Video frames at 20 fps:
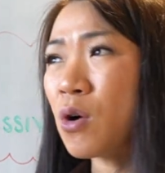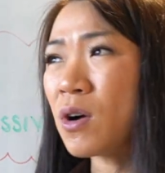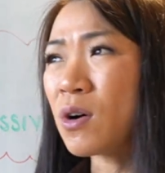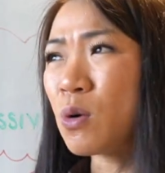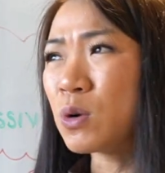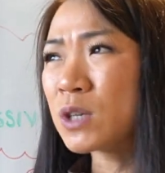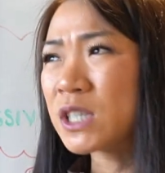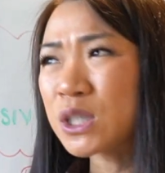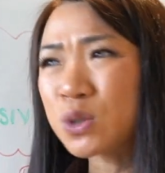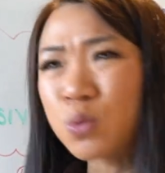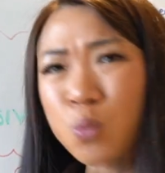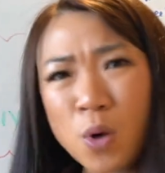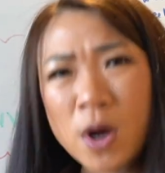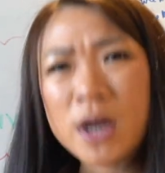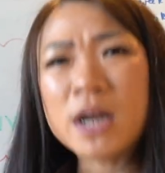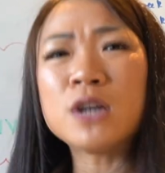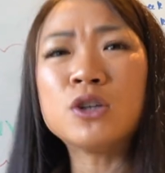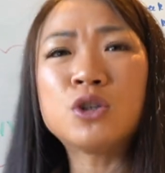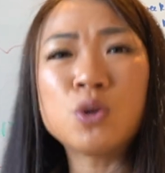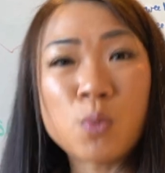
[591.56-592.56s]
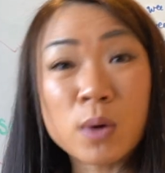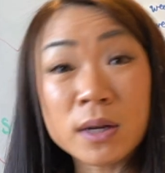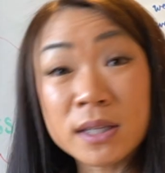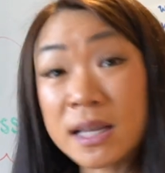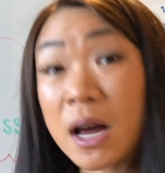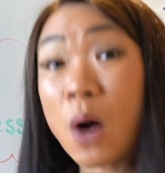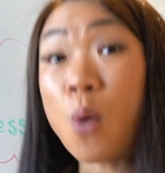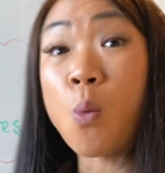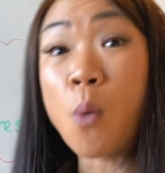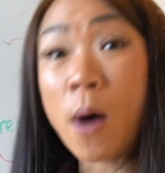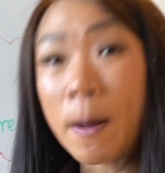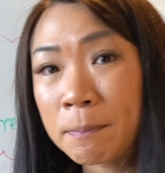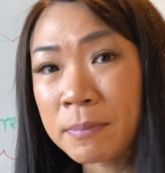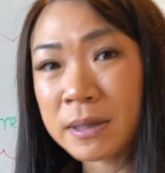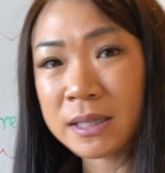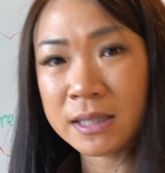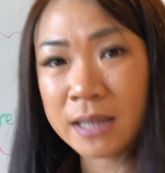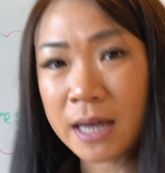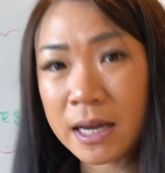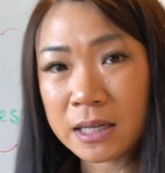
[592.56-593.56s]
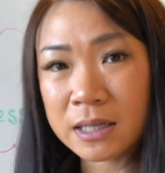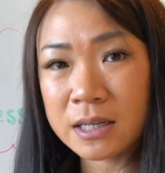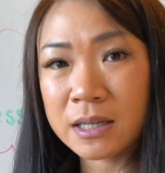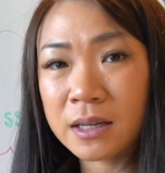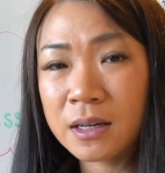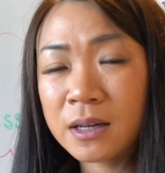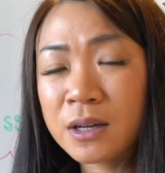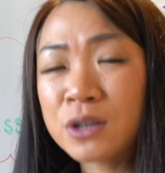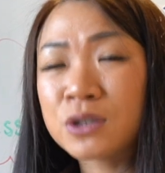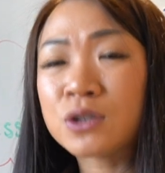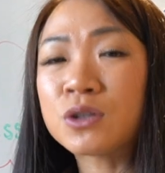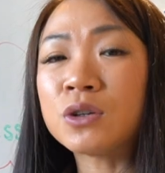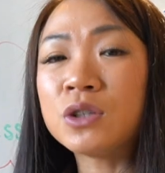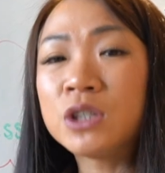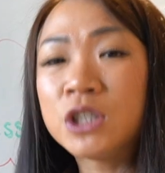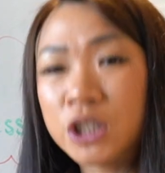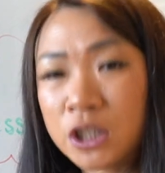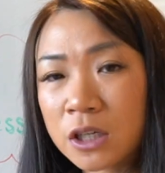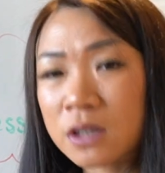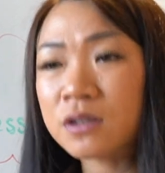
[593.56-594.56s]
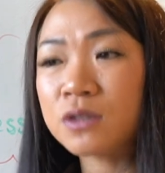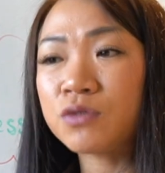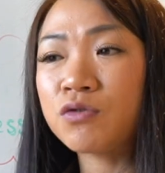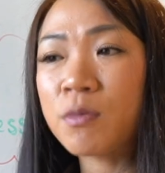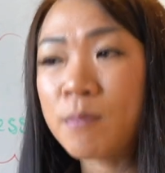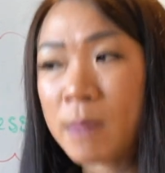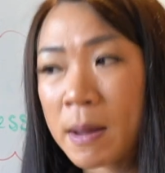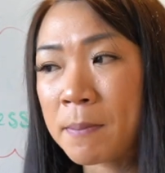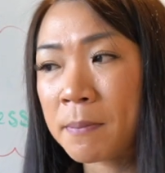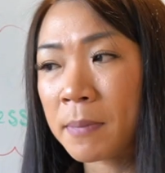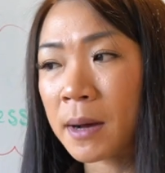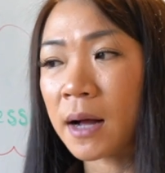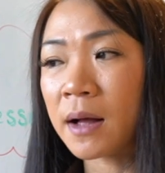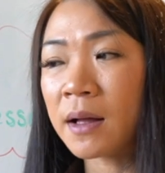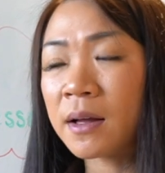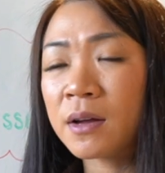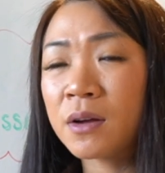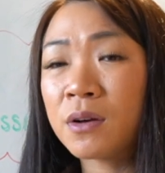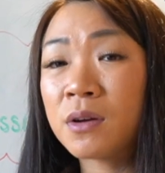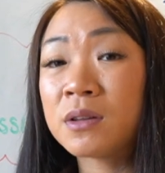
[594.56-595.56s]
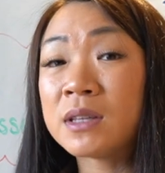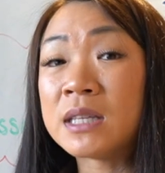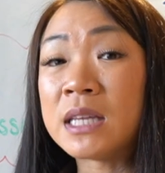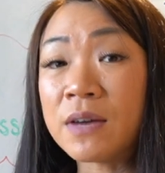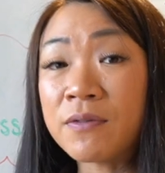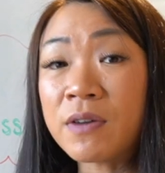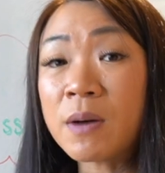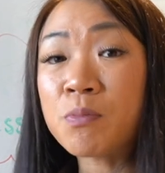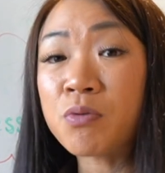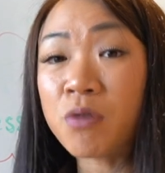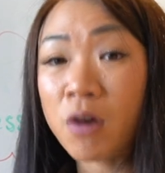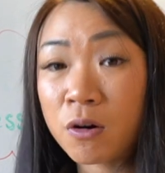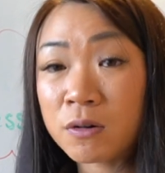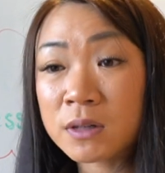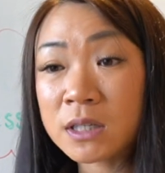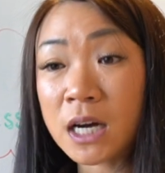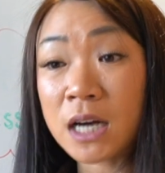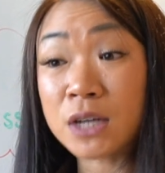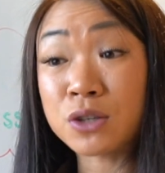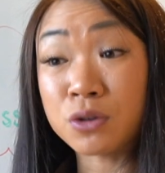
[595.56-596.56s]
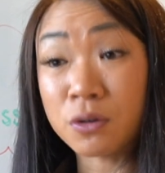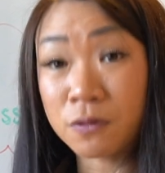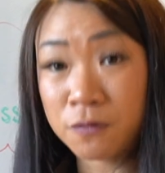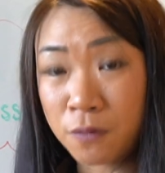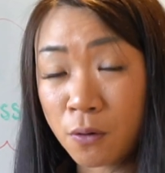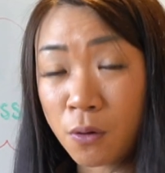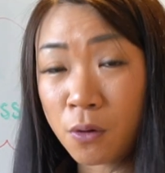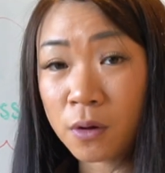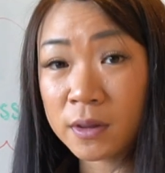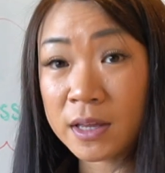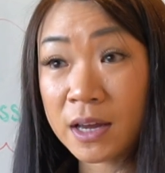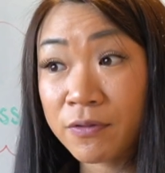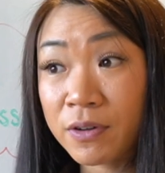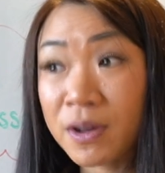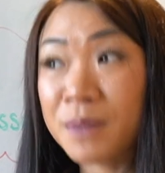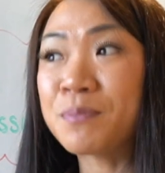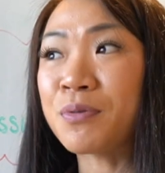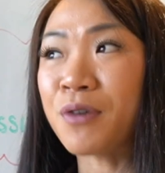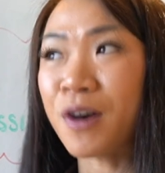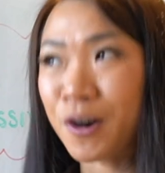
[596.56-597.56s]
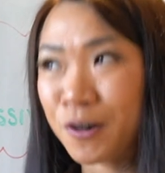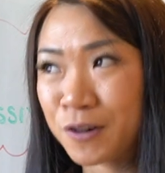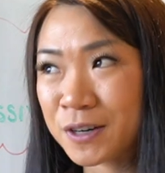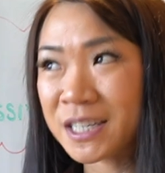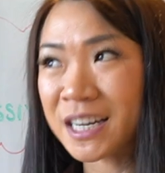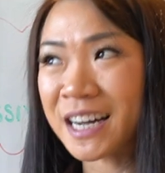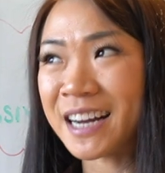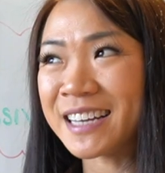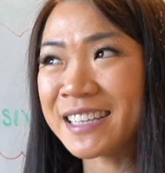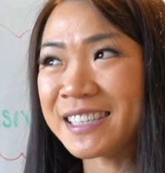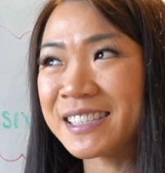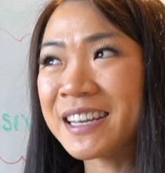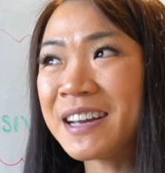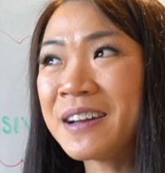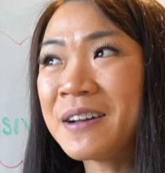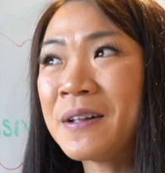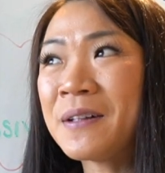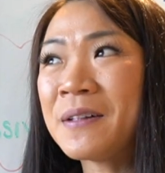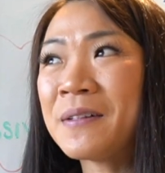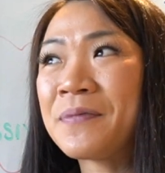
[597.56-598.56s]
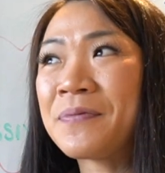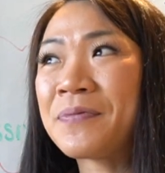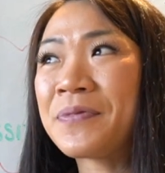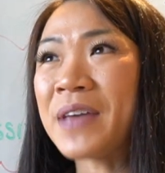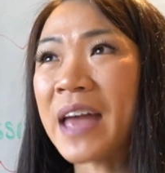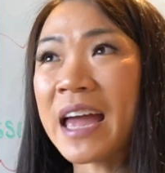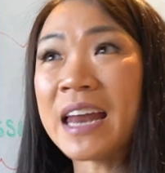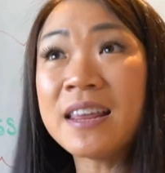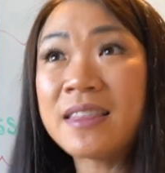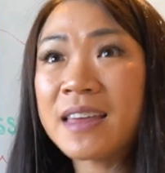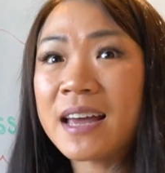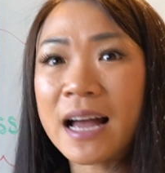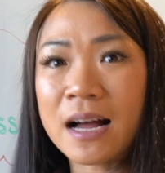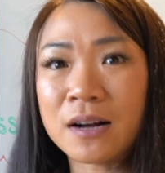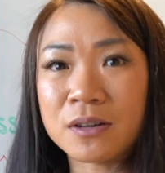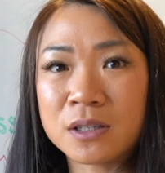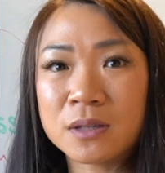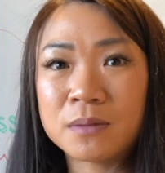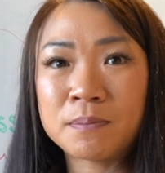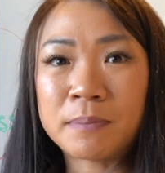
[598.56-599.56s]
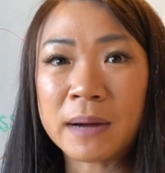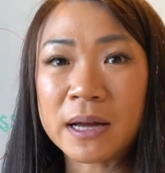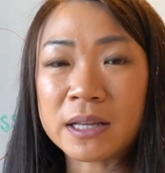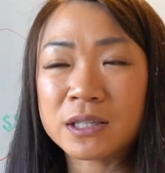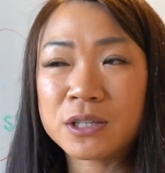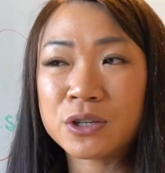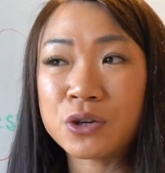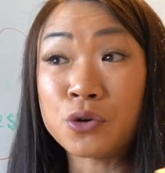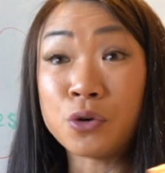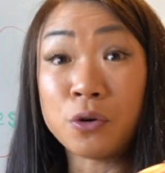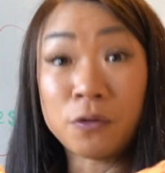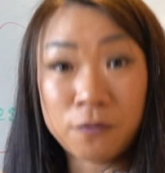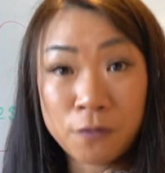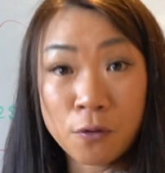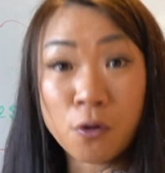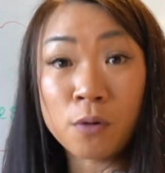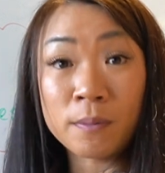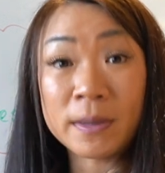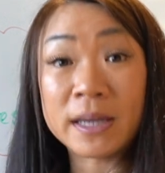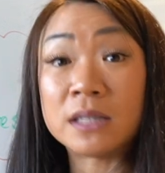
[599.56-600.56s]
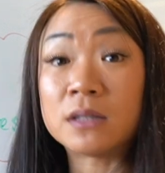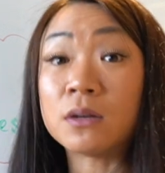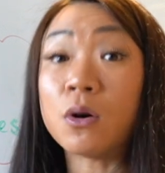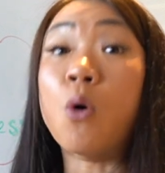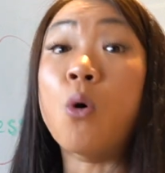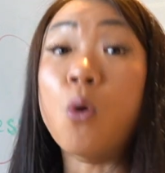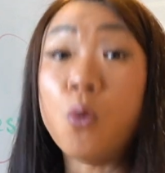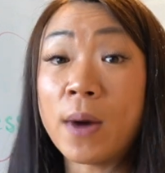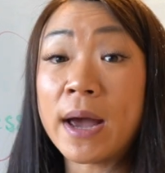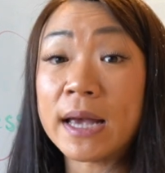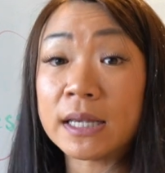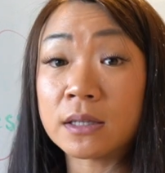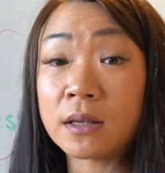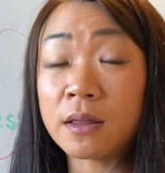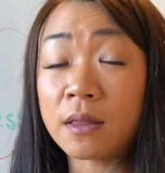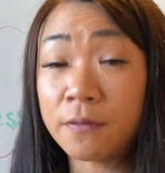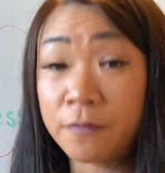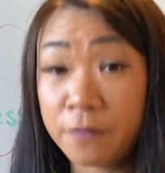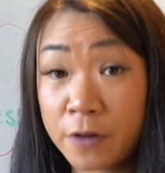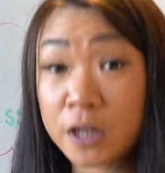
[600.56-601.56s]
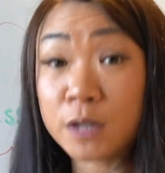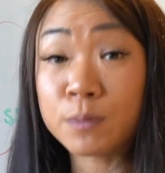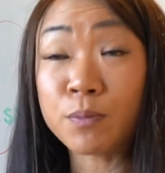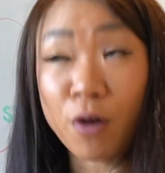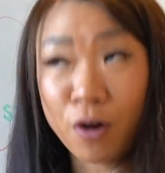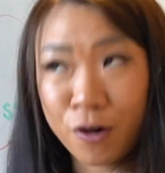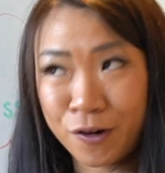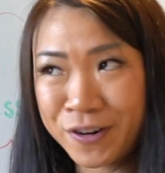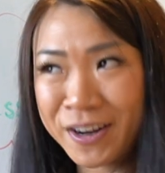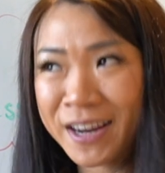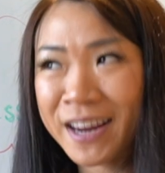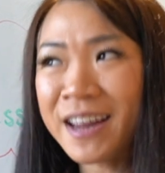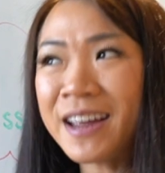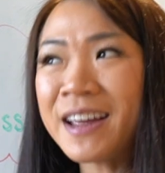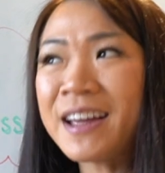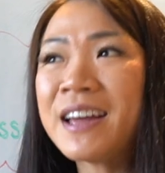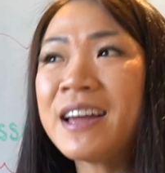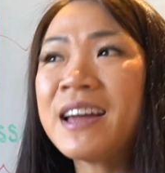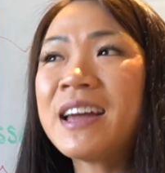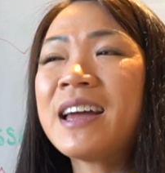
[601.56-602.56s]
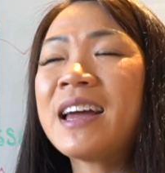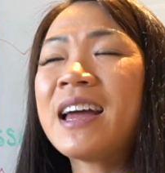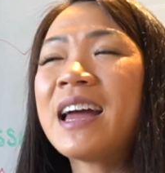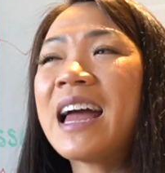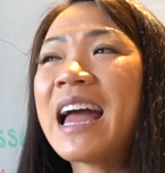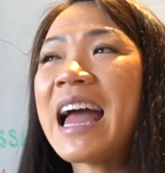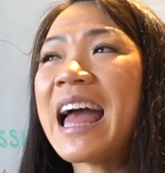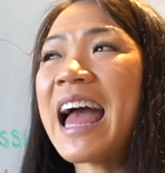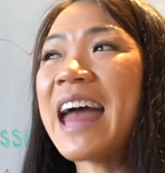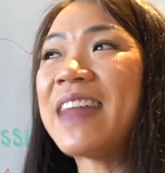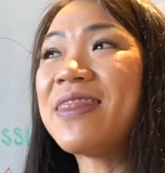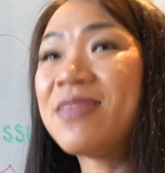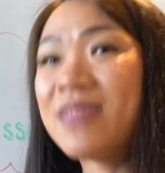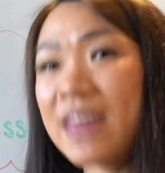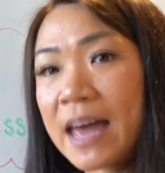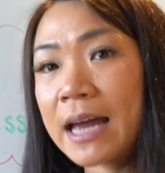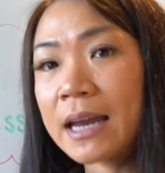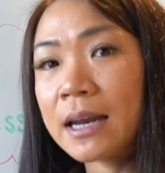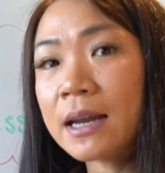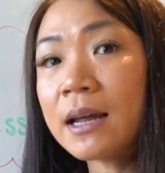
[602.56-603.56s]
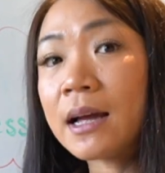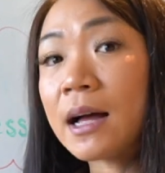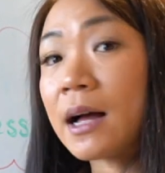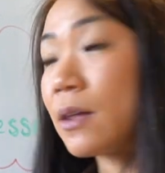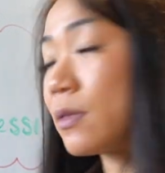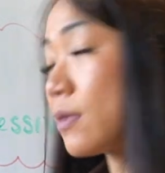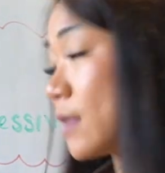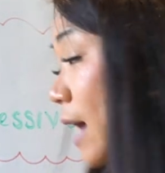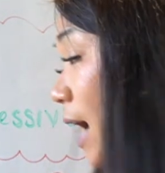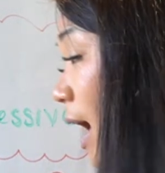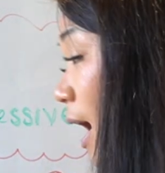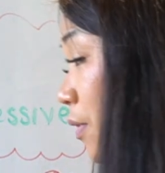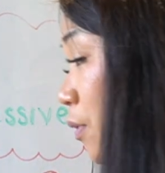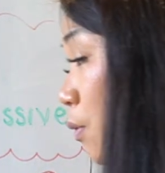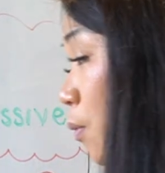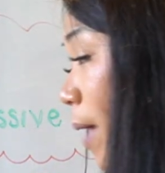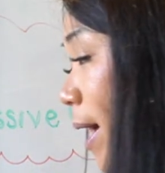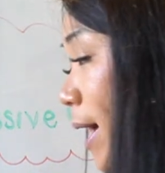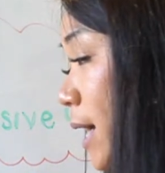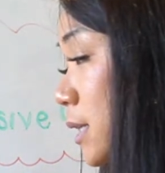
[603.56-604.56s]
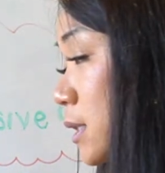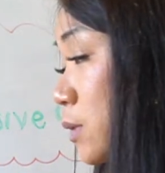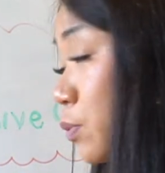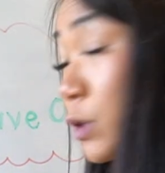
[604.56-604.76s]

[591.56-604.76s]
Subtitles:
or just working towards that 1%. So just remember, never prioritize your form, never prioritize anything else, but your form is always the first priority. And then there are other ways,